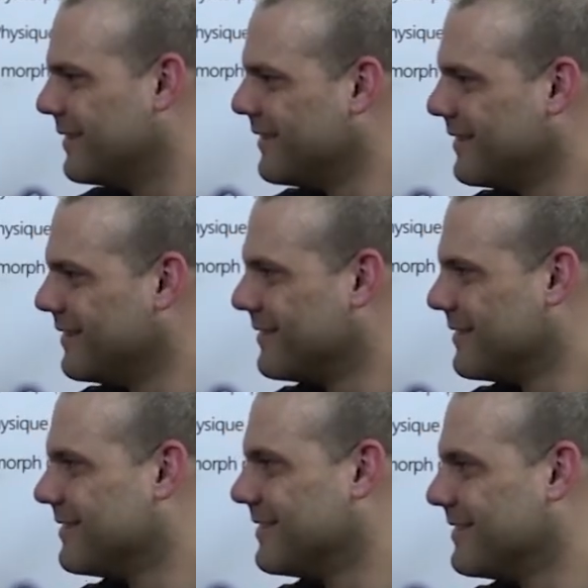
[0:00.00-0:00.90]

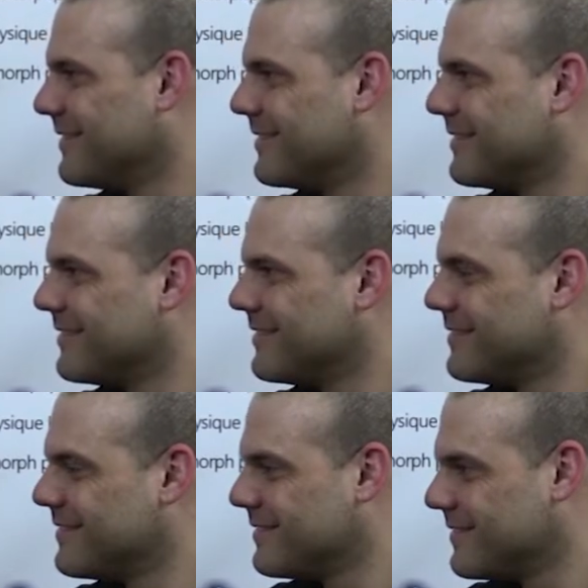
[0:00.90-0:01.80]

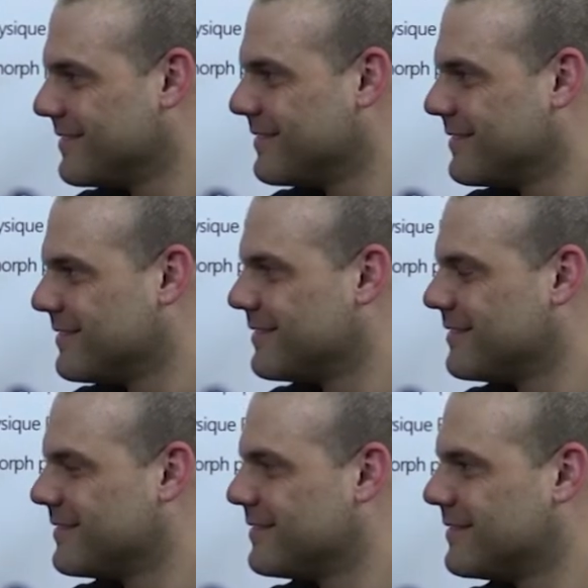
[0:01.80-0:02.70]

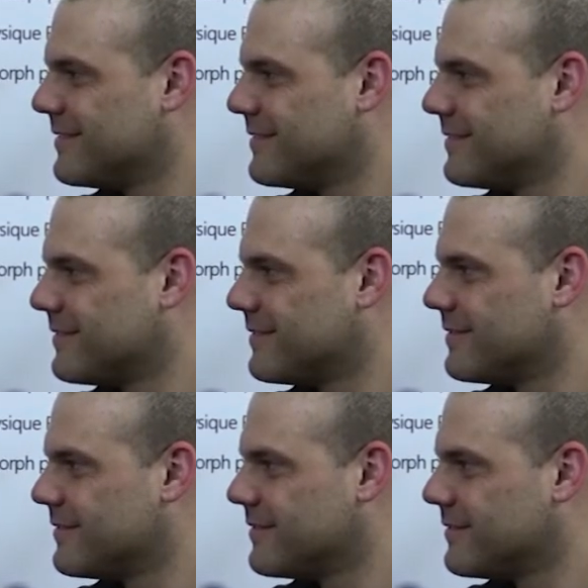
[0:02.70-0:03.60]

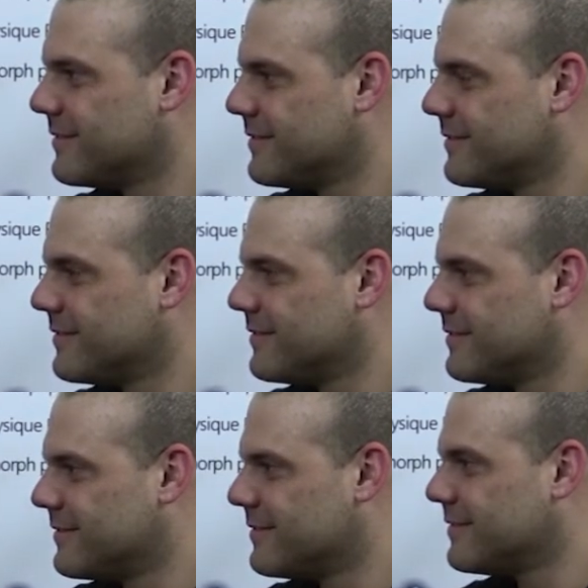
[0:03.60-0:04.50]

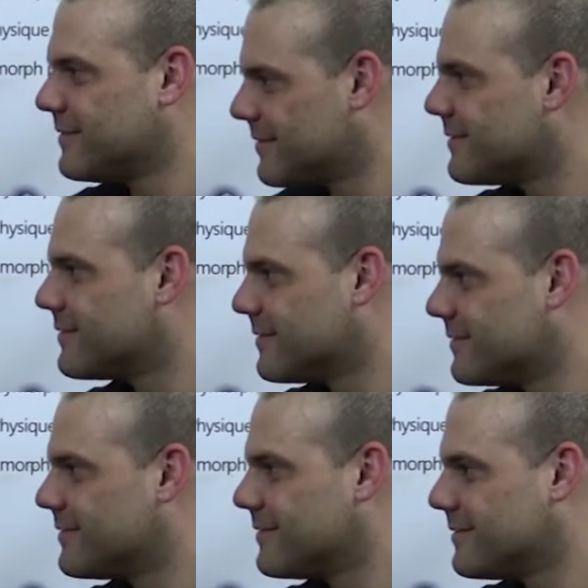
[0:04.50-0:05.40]

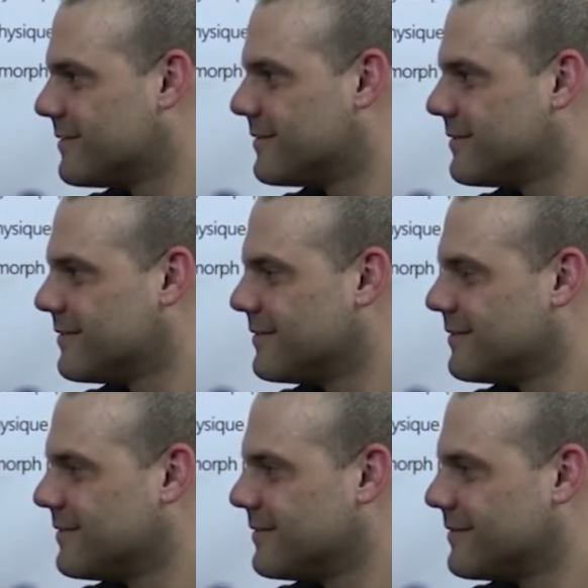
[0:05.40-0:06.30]

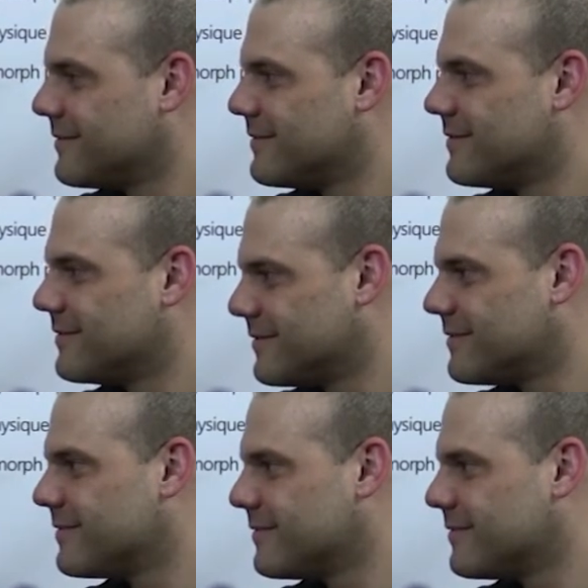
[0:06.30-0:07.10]
(silent)